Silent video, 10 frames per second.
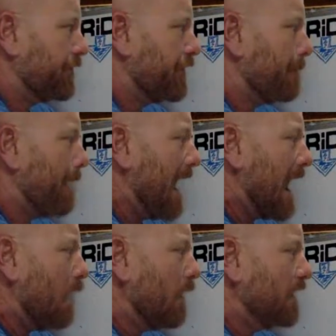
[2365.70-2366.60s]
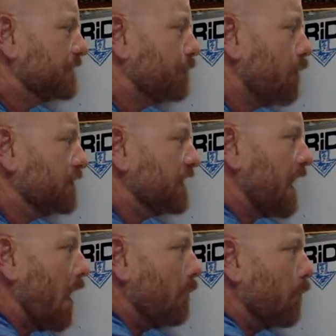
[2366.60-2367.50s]
the bow is pointing
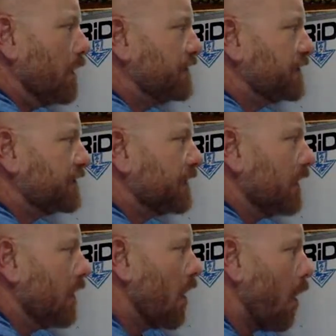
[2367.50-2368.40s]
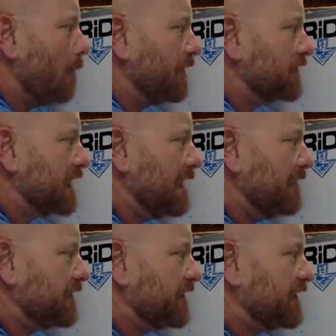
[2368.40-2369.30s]
upwards, obviously
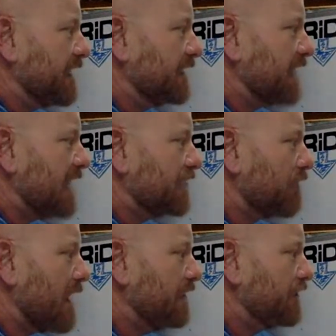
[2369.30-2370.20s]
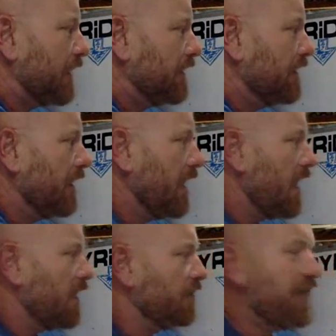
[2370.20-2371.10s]
this is an exaggeration,
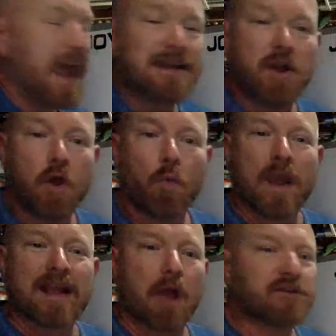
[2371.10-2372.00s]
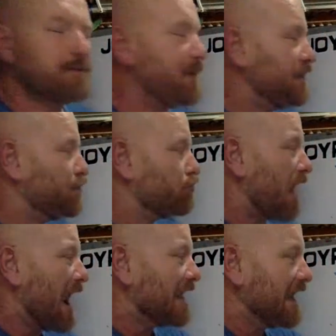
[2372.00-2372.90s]
then we're going to be
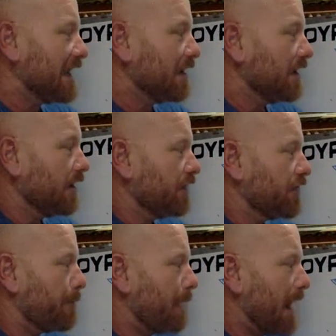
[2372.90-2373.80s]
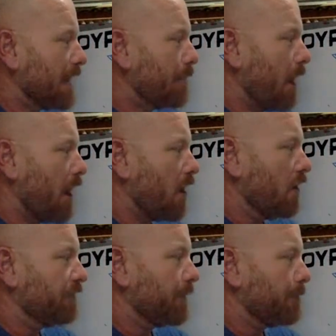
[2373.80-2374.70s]
dragging the back part
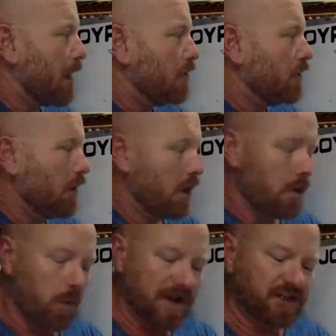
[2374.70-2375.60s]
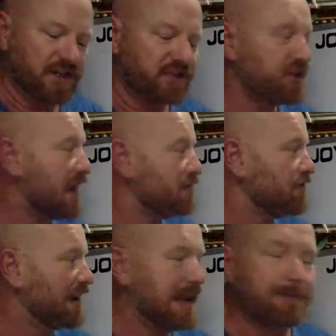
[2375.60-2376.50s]
of the boat, which is
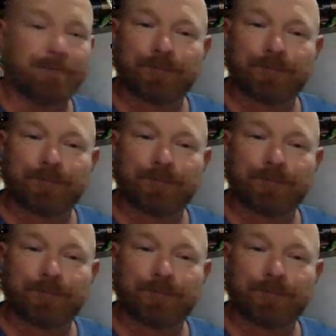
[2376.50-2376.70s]
generally